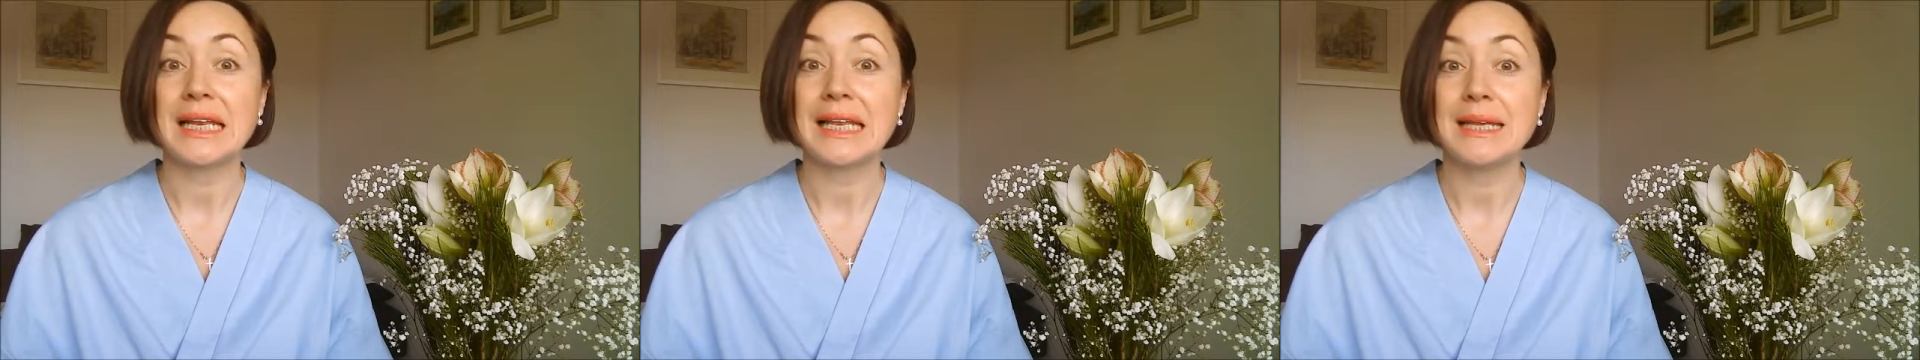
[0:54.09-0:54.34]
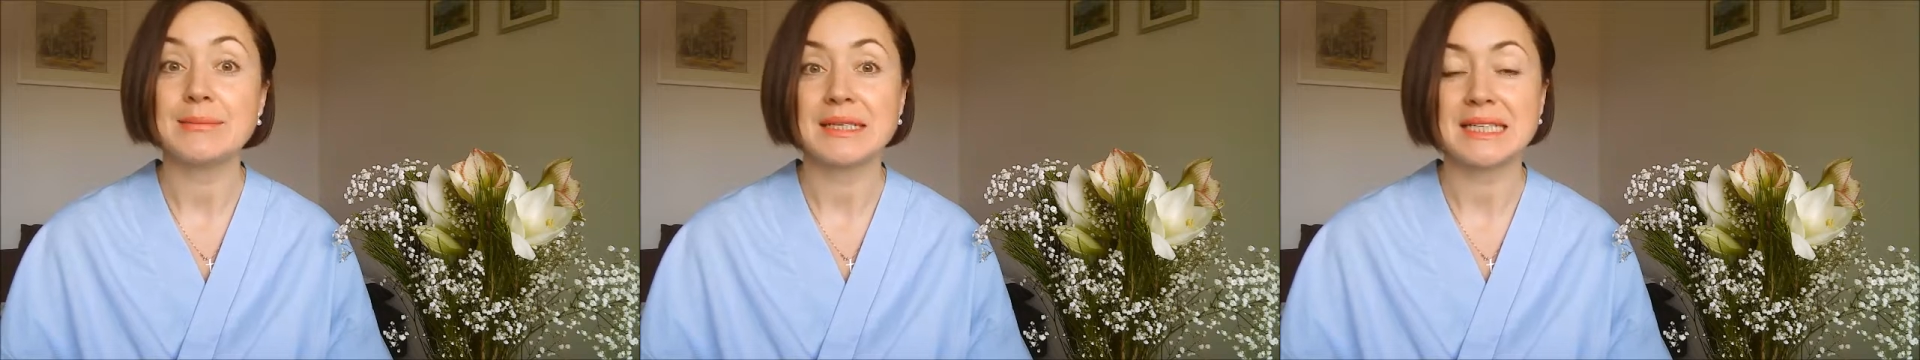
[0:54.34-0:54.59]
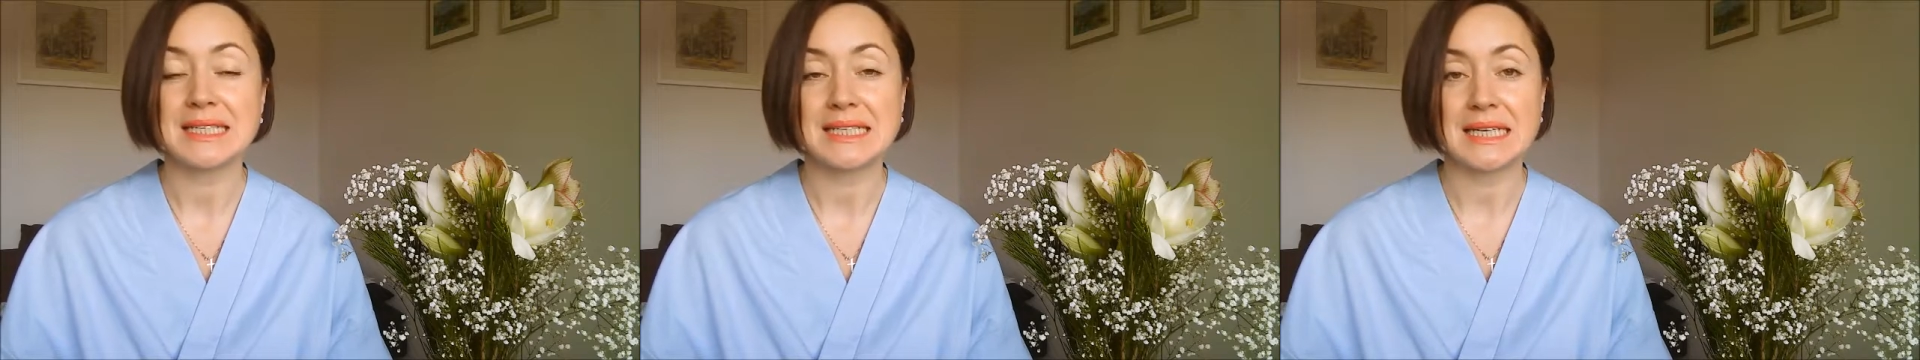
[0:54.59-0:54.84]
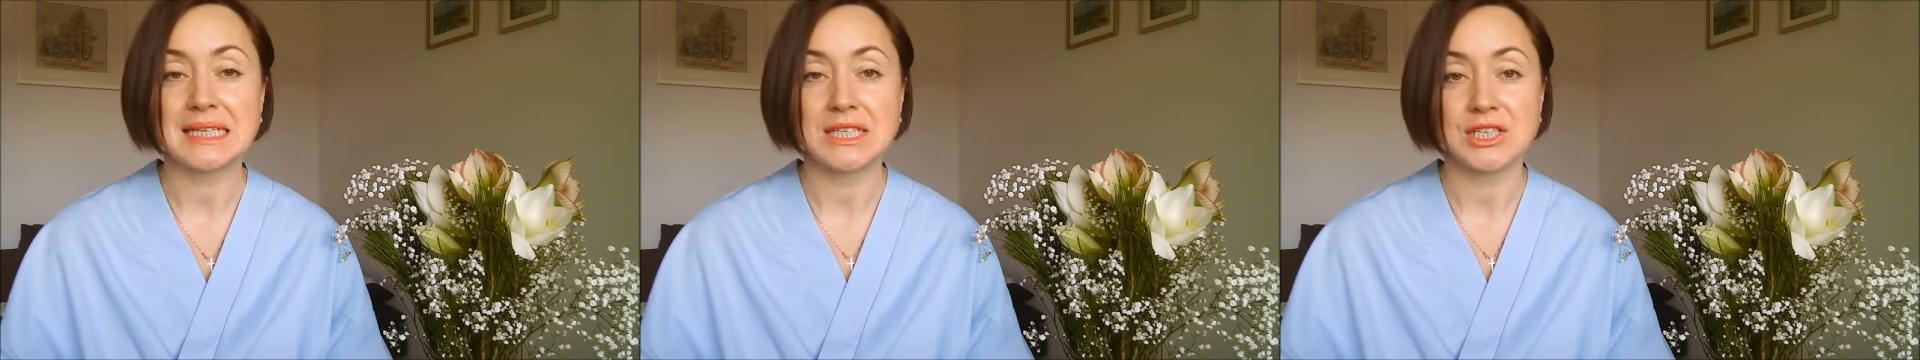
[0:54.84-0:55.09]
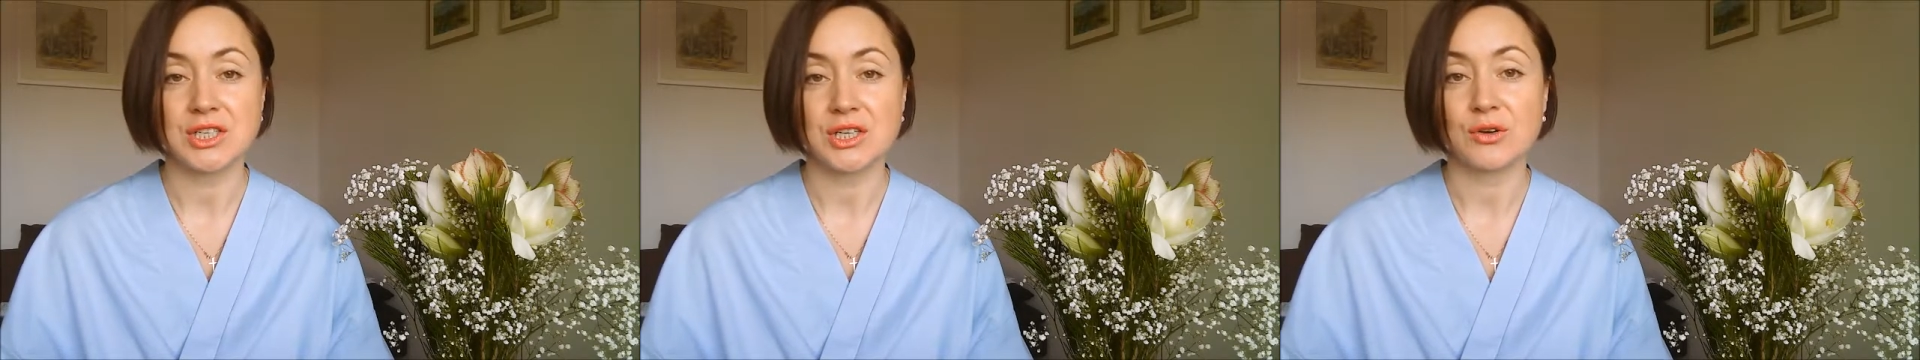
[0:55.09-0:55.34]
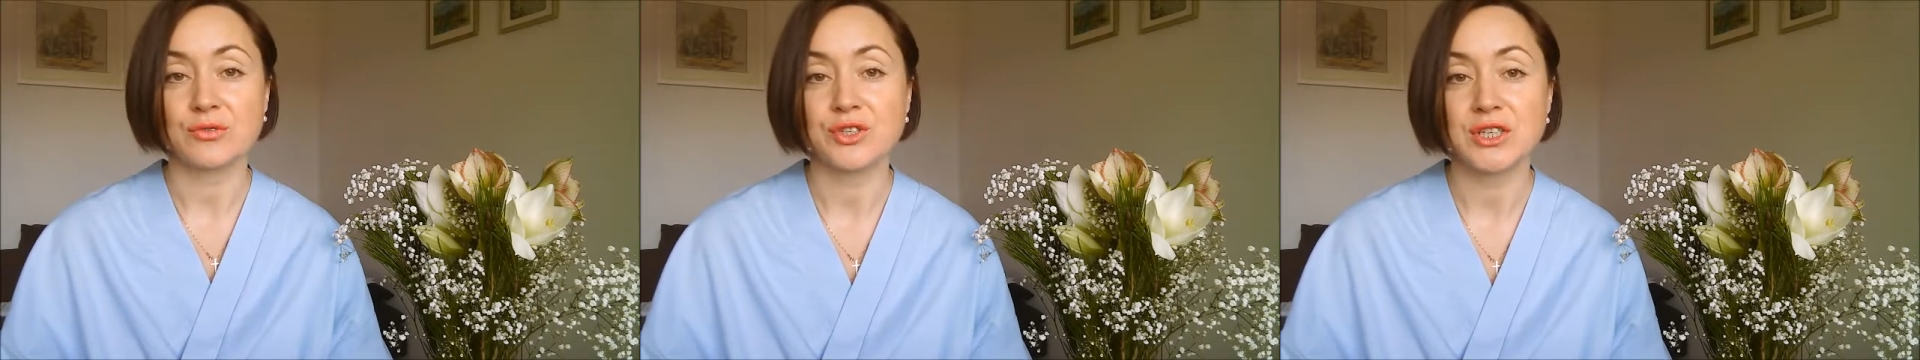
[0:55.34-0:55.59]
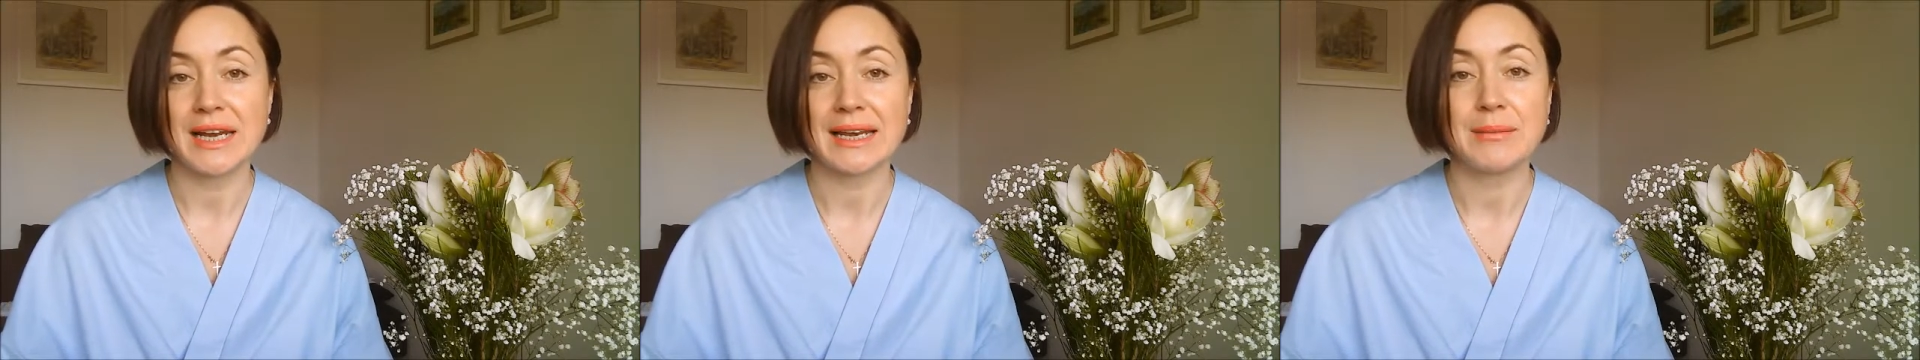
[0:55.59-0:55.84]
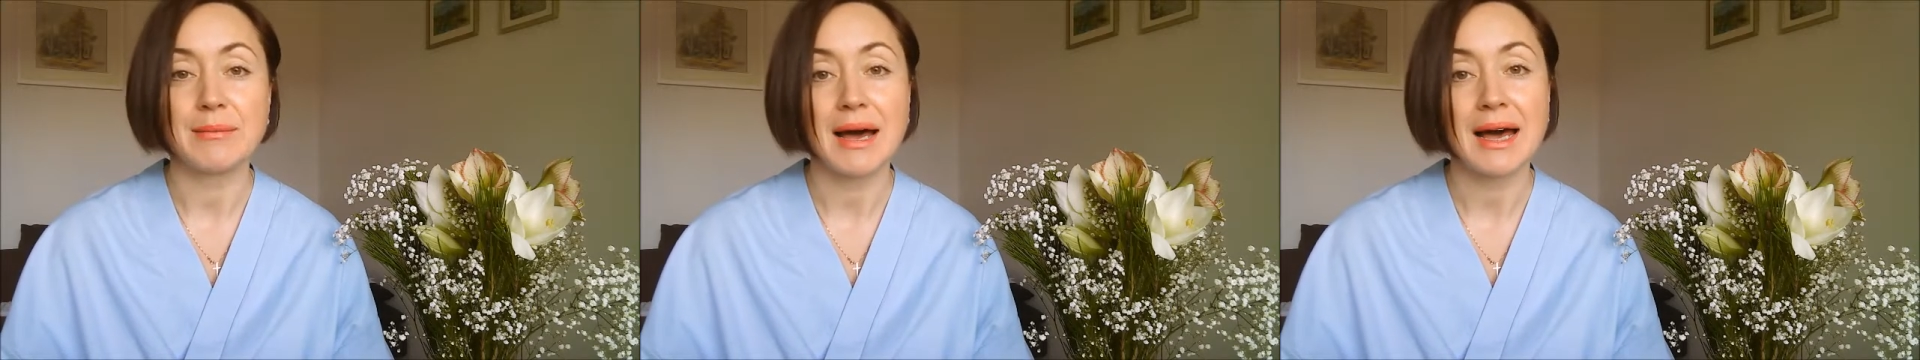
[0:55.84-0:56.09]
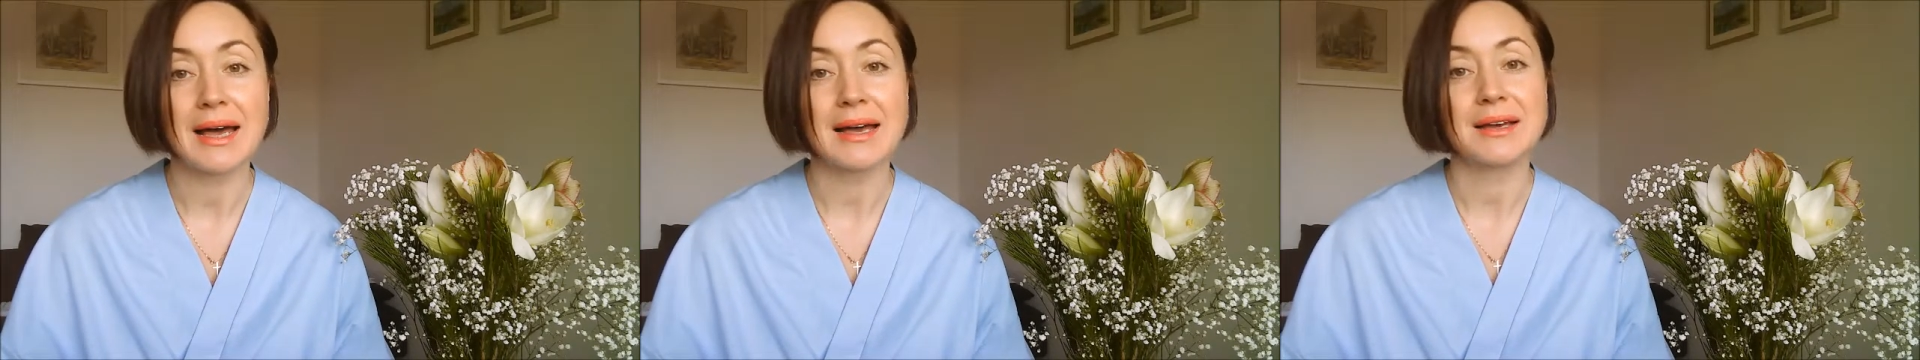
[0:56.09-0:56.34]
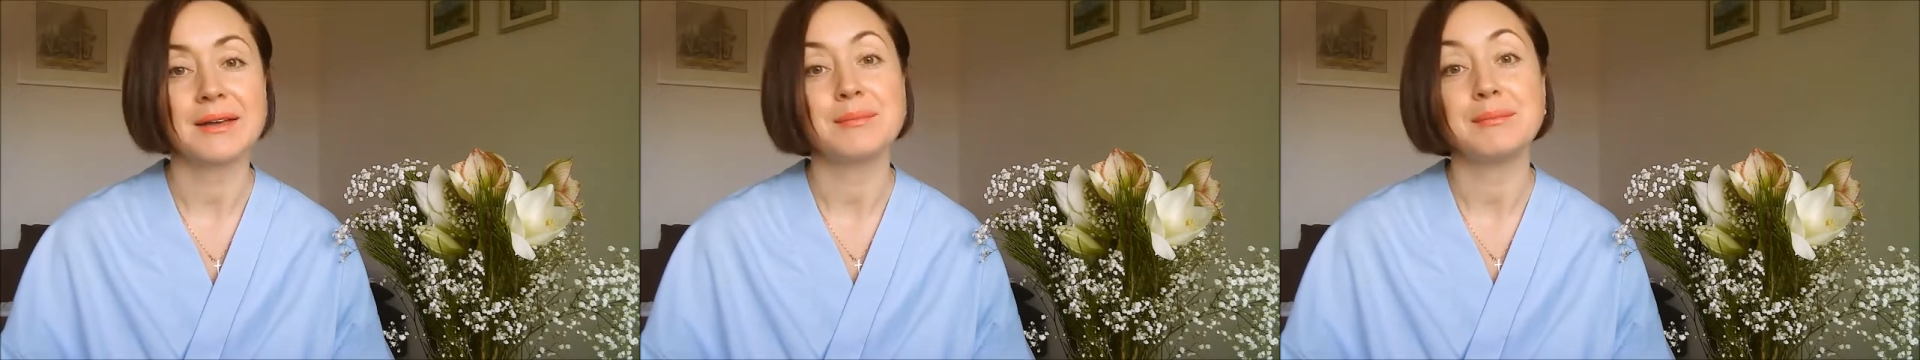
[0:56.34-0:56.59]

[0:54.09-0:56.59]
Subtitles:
limited edition of Shalimar